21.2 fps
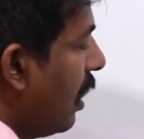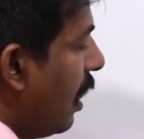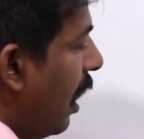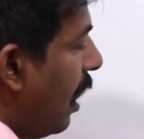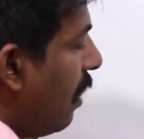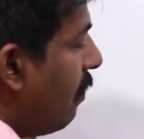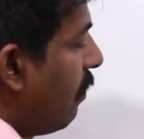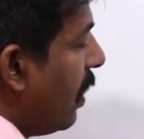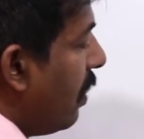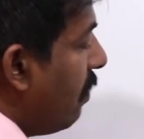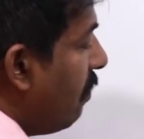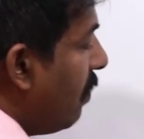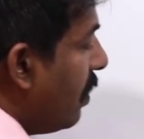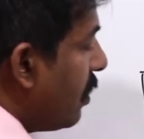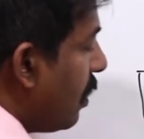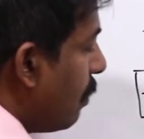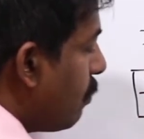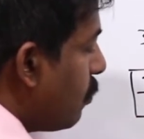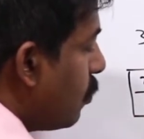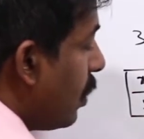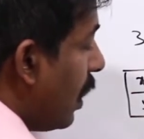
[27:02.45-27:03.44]
and when we
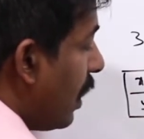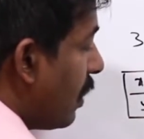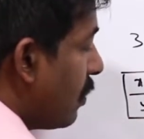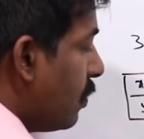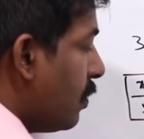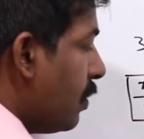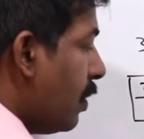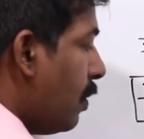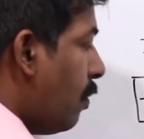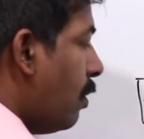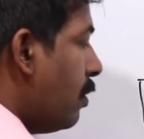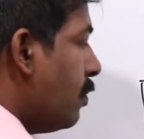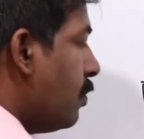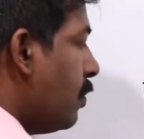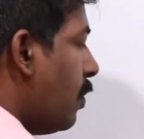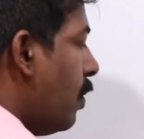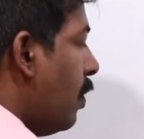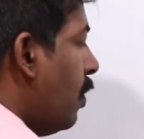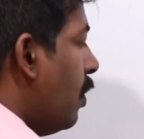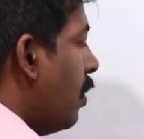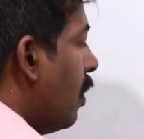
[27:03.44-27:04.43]
substitute x is equal to
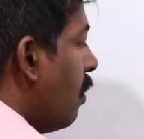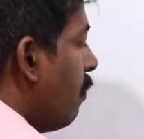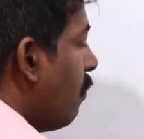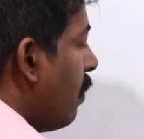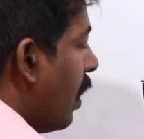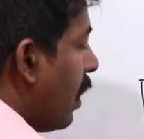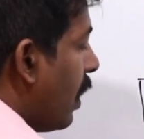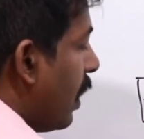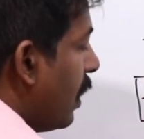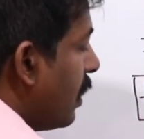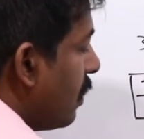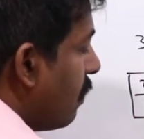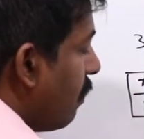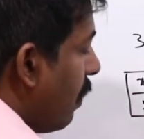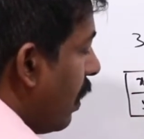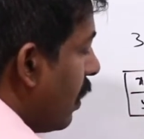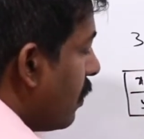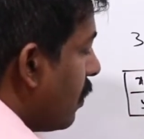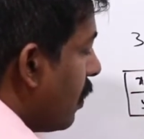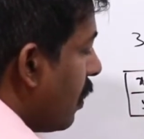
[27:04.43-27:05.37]
0, we are getting y is